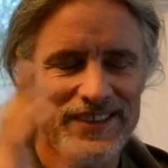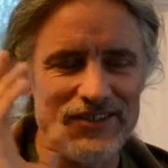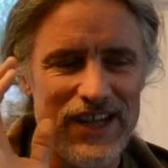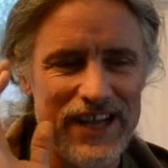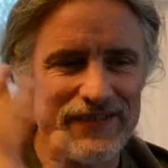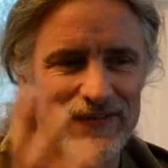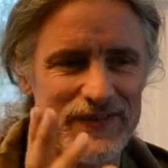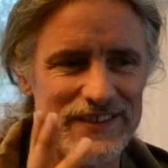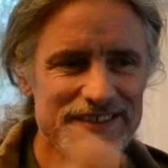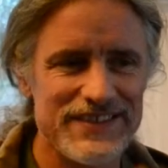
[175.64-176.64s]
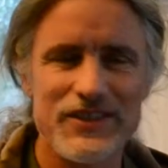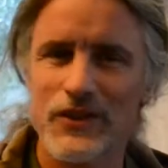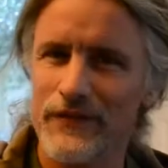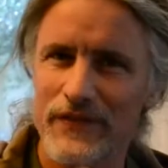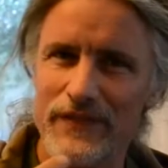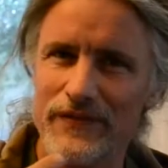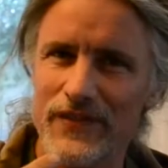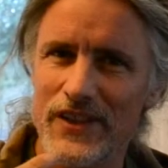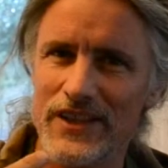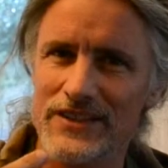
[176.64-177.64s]
A lot of, you know, if
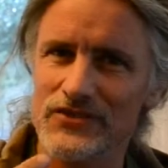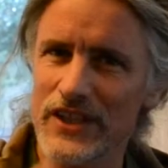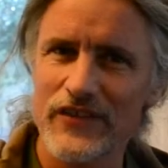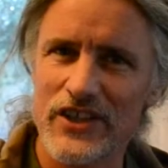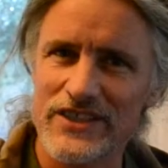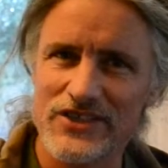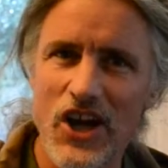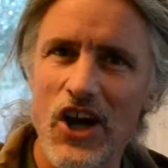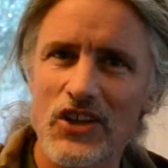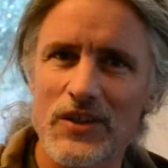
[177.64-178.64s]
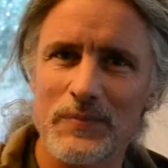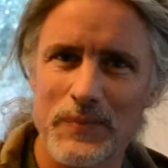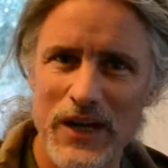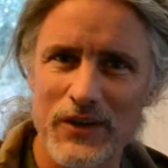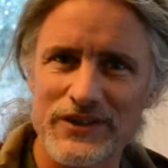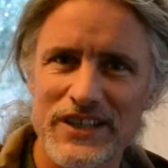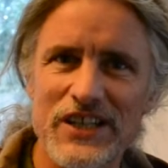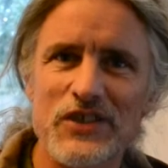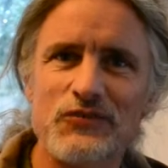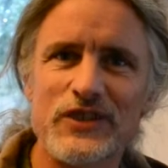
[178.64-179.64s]
the liver is all about
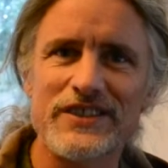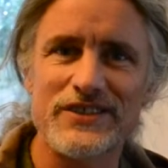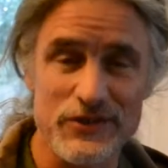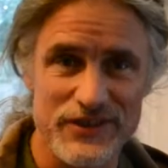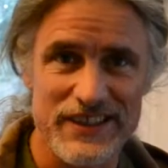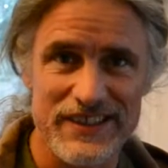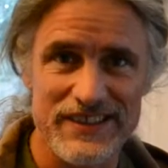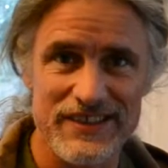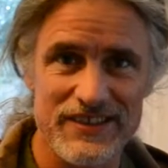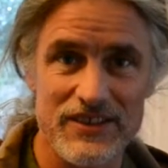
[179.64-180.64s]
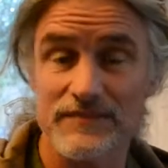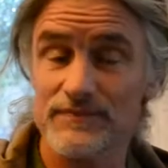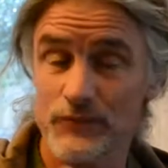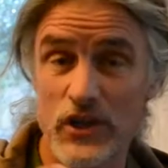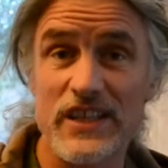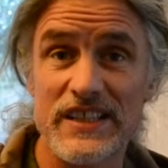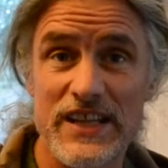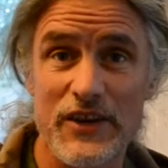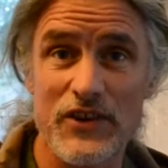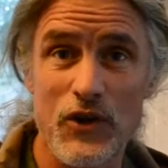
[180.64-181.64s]
reducing or breaking
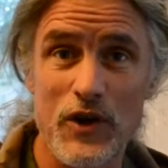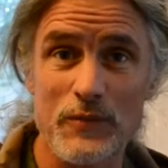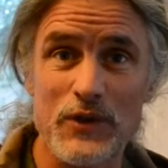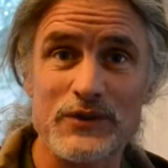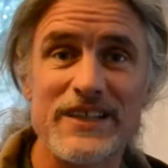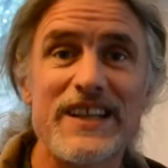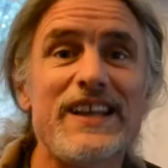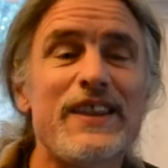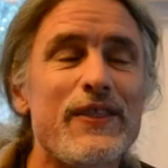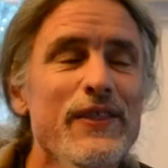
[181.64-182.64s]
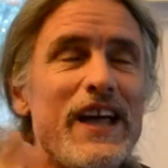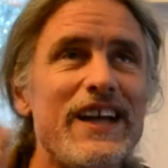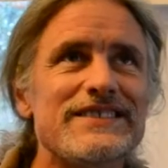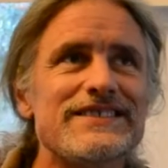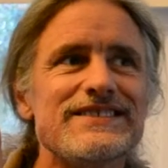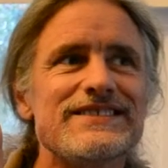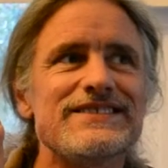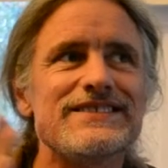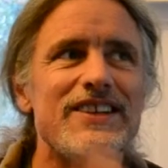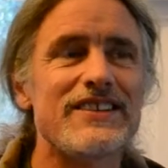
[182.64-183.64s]
down the hormones, then
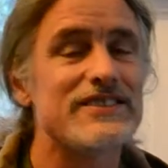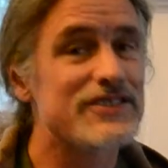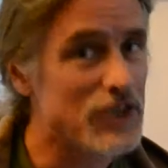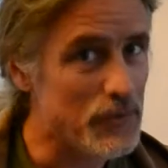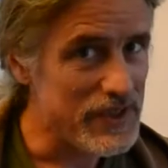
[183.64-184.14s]
so